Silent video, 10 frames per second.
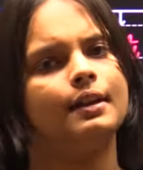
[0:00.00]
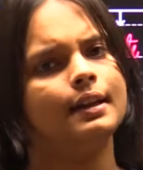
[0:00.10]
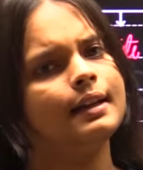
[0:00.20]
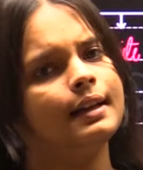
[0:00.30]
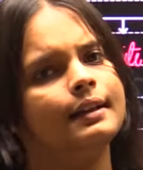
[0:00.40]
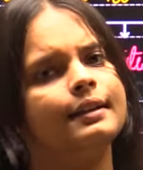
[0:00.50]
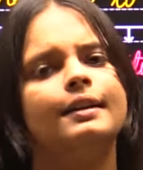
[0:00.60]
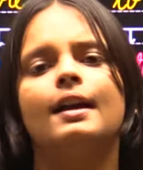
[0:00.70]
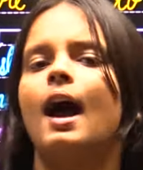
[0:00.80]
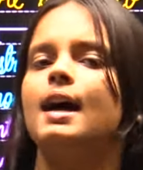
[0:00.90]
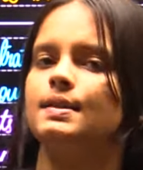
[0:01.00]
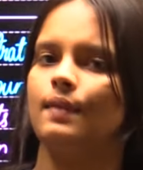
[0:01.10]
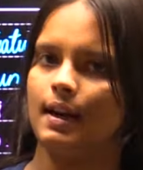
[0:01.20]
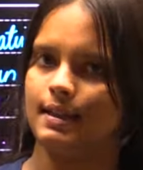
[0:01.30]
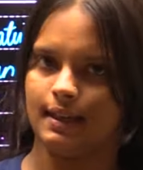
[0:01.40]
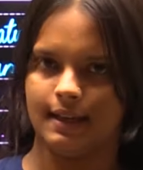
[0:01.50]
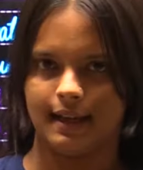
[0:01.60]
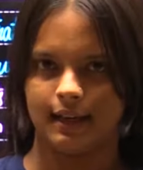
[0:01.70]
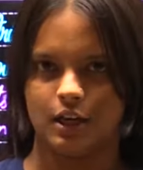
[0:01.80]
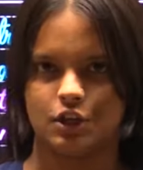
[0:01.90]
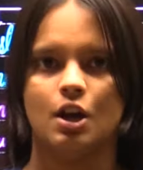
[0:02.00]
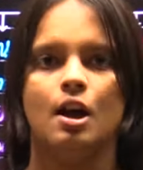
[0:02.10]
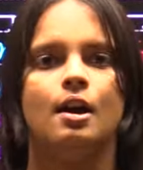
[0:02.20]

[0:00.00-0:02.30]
in Hindi as well as in English.